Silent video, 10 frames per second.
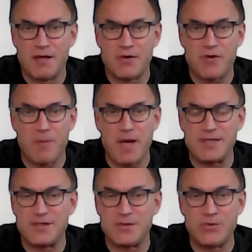
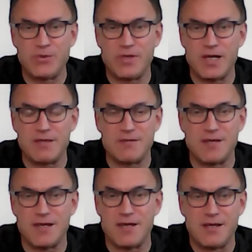grammatical
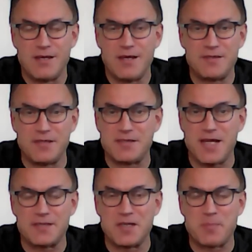and
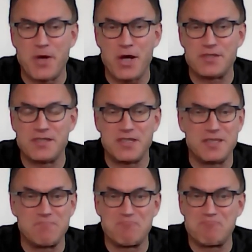syntactic
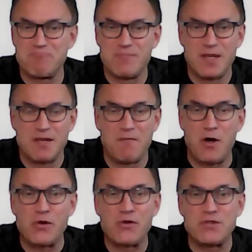parsing,
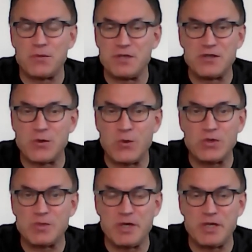focus on
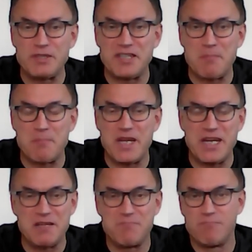discourse building and
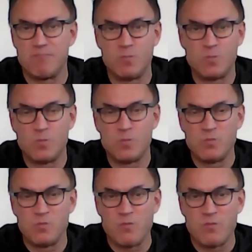meaning?
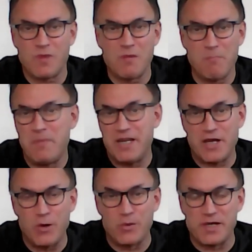
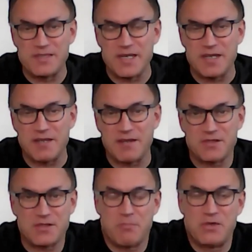Meaning only, isn't it?
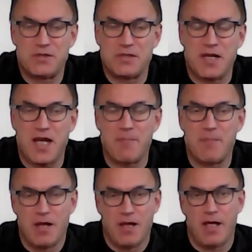Because most of the time,
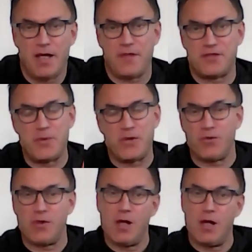the
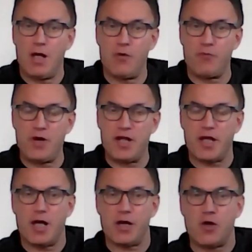typical
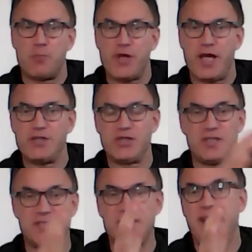reading comprehension
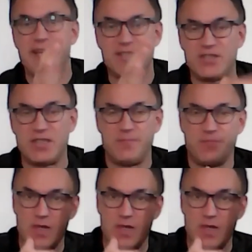is a text